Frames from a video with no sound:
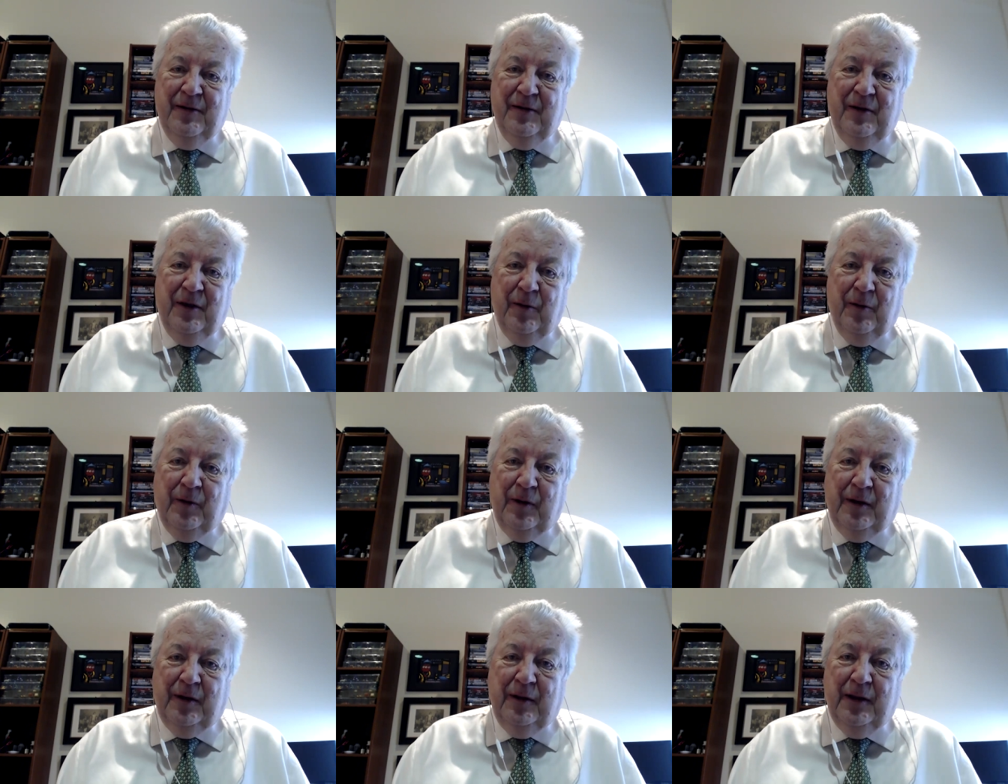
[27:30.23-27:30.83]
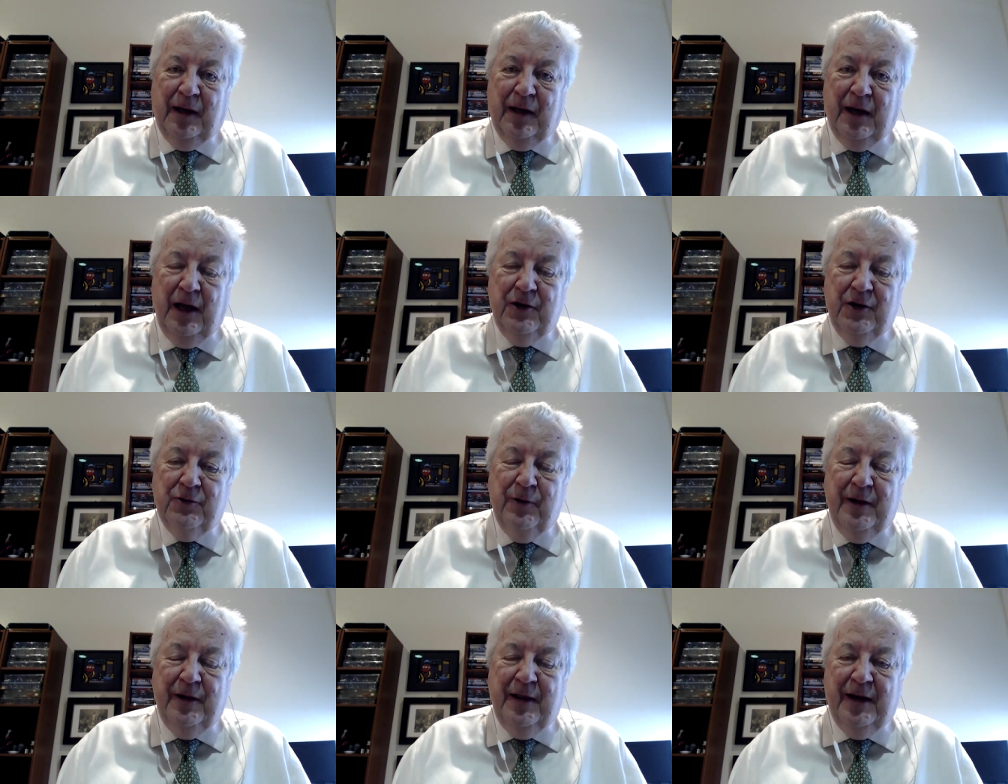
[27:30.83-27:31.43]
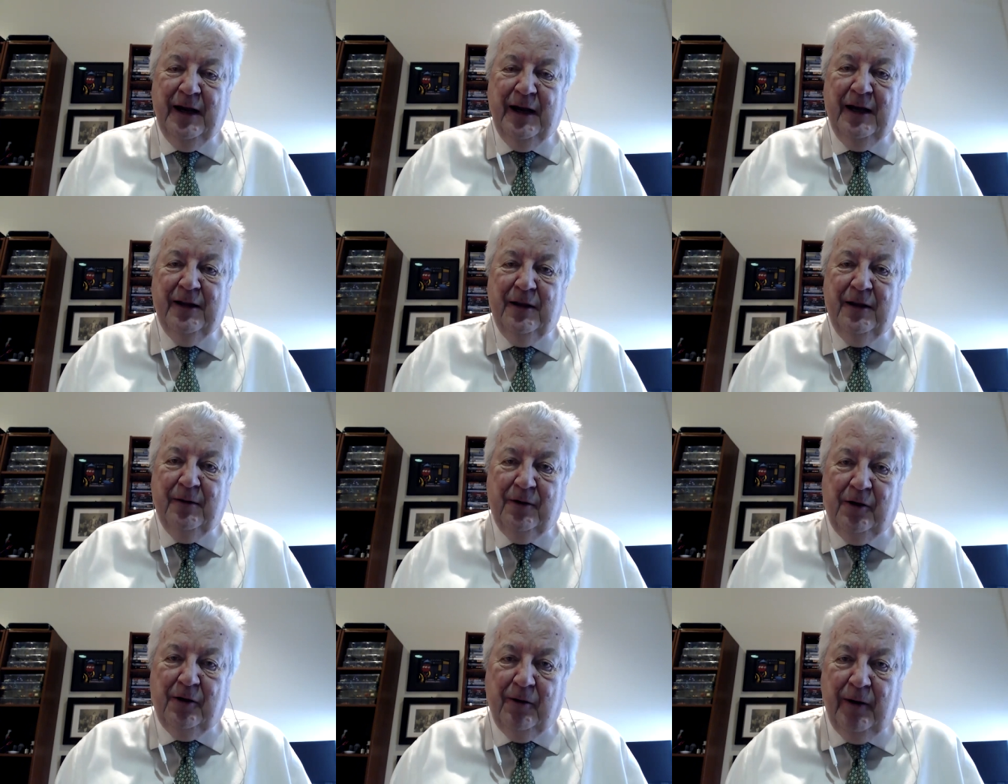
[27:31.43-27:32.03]
the country that had
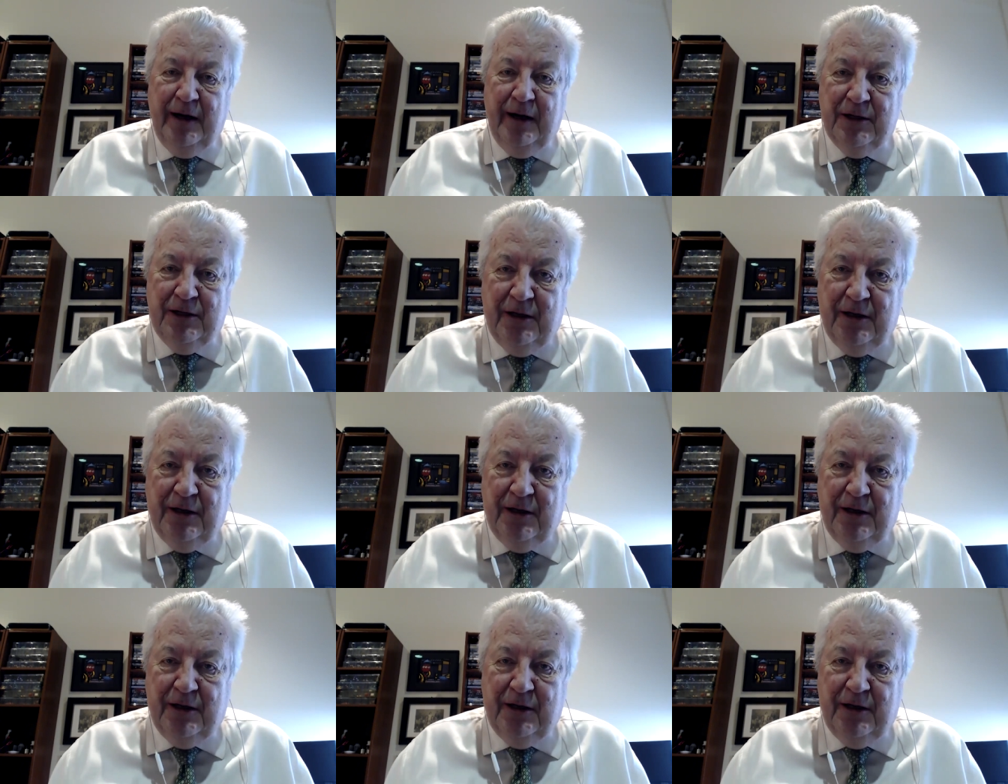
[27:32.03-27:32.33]
the greatest